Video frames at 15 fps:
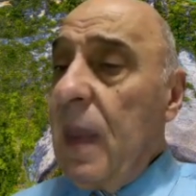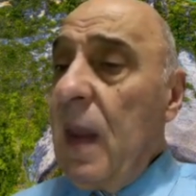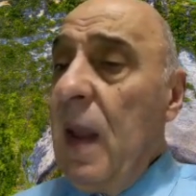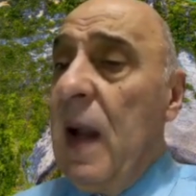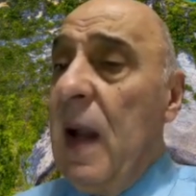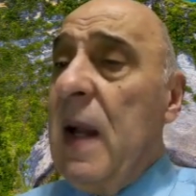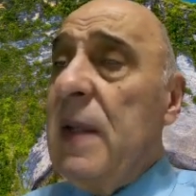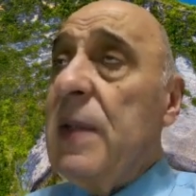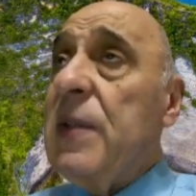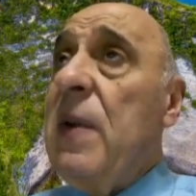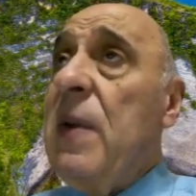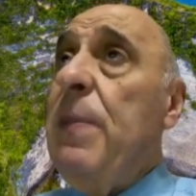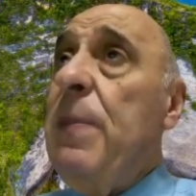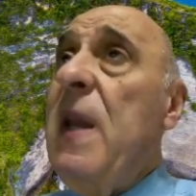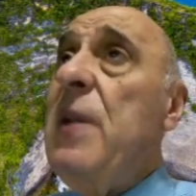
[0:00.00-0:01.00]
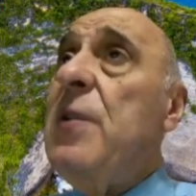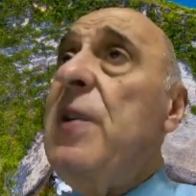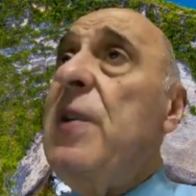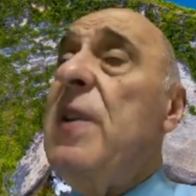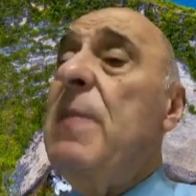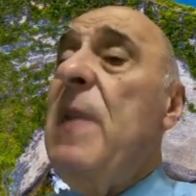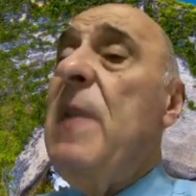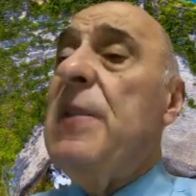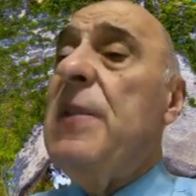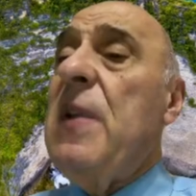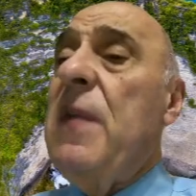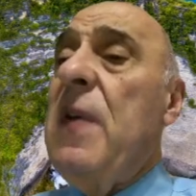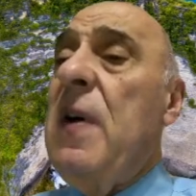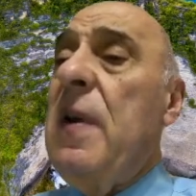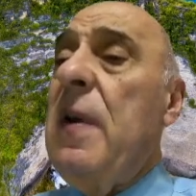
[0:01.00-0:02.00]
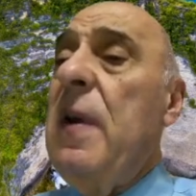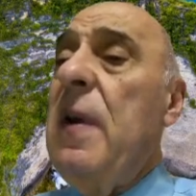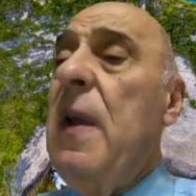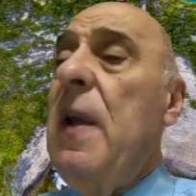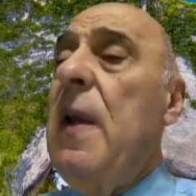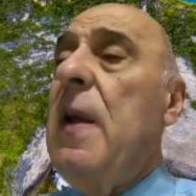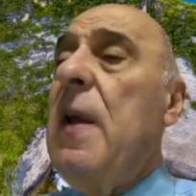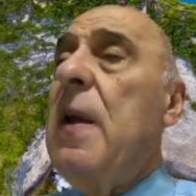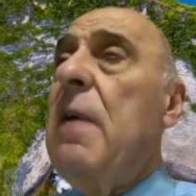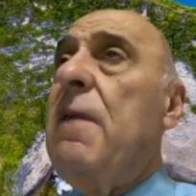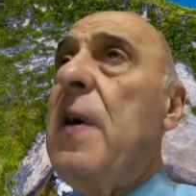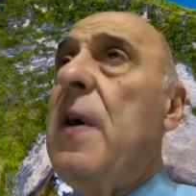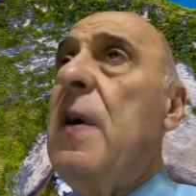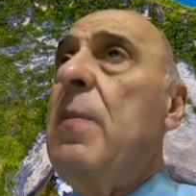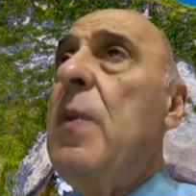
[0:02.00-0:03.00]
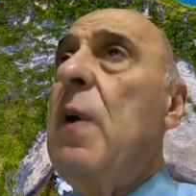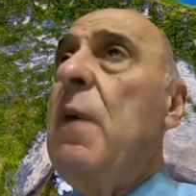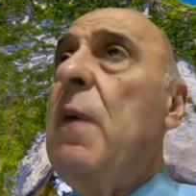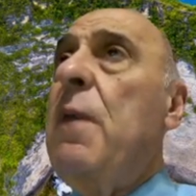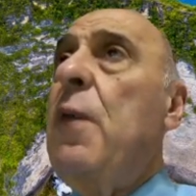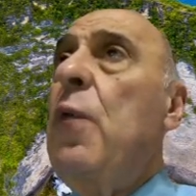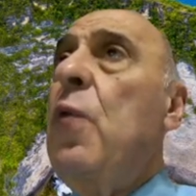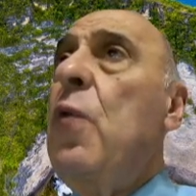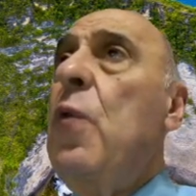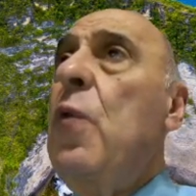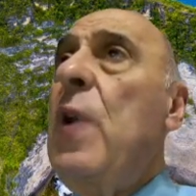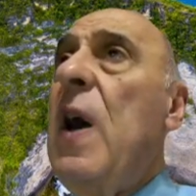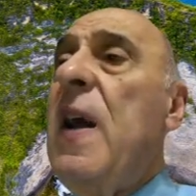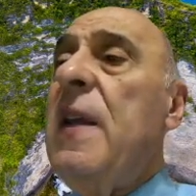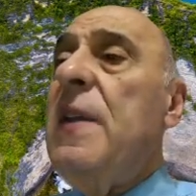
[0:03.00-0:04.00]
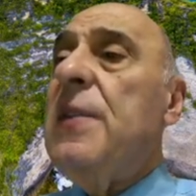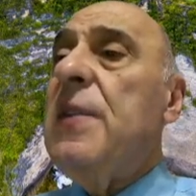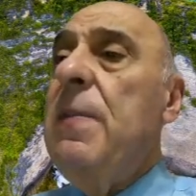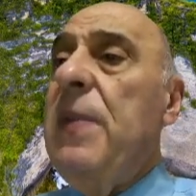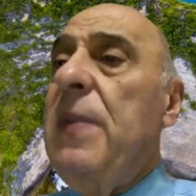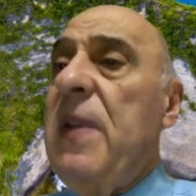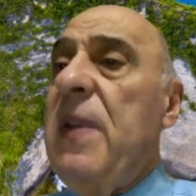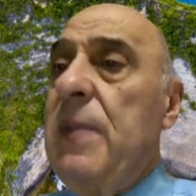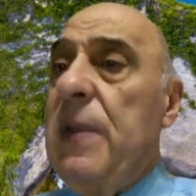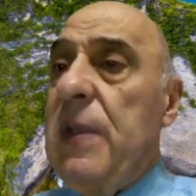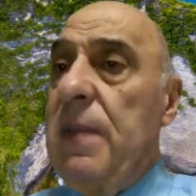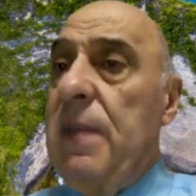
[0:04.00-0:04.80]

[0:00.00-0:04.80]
and some patients may suffer from flu-like symptoms.